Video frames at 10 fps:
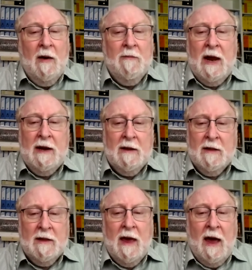
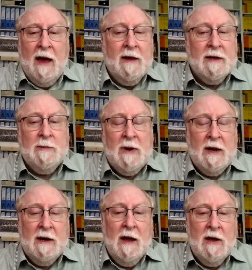medical care has
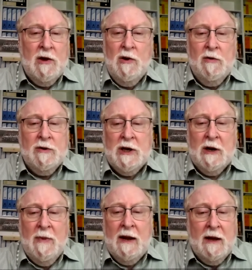been huge in
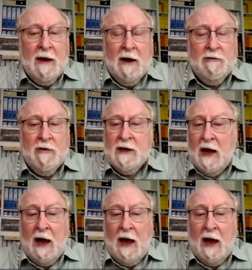many countries,